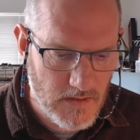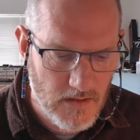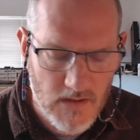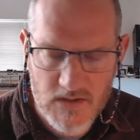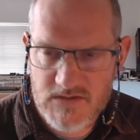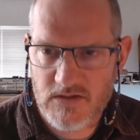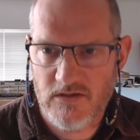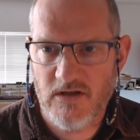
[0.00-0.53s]

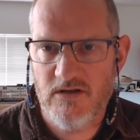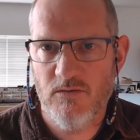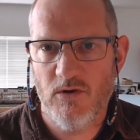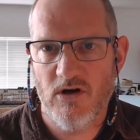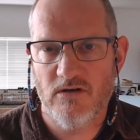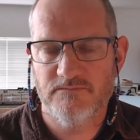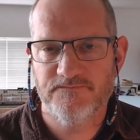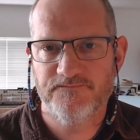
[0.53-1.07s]
So there you
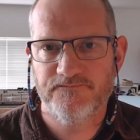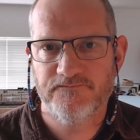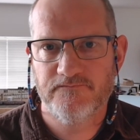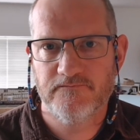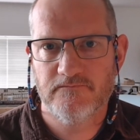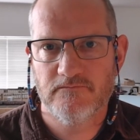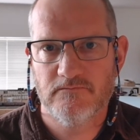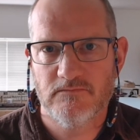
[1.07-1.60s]
are.
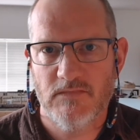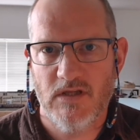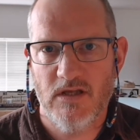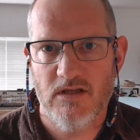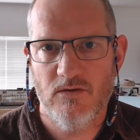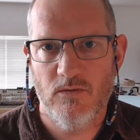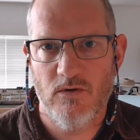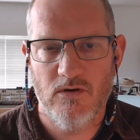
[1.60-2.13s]
There
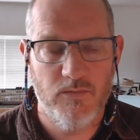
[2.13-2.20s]
you are.